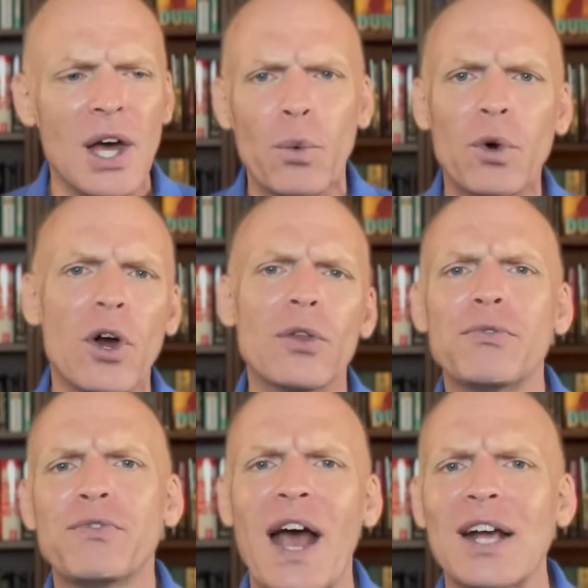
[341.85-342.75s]
where all the
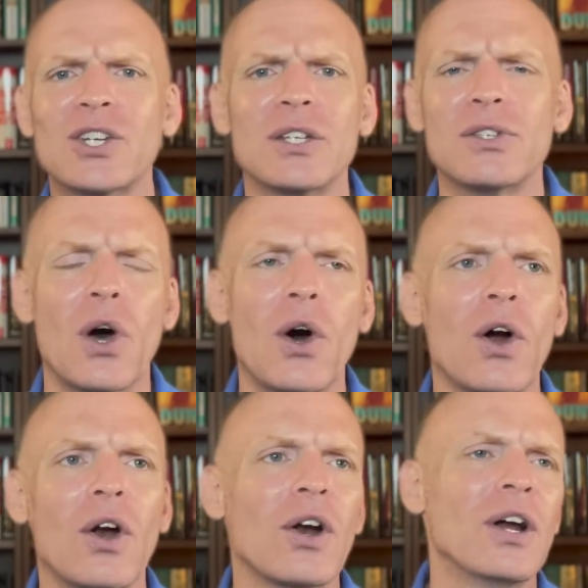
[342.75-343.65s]
factions
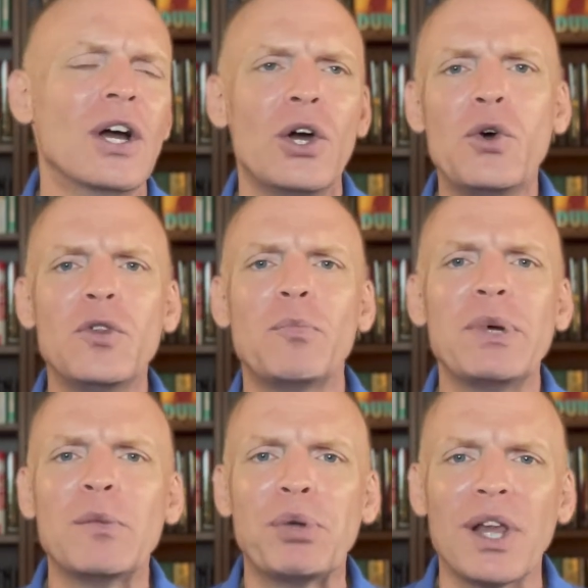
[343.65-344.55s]
are, who the
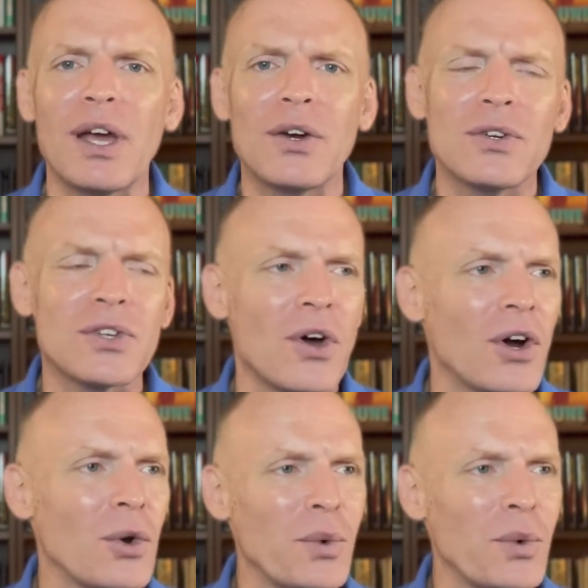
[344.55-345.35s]
big players are.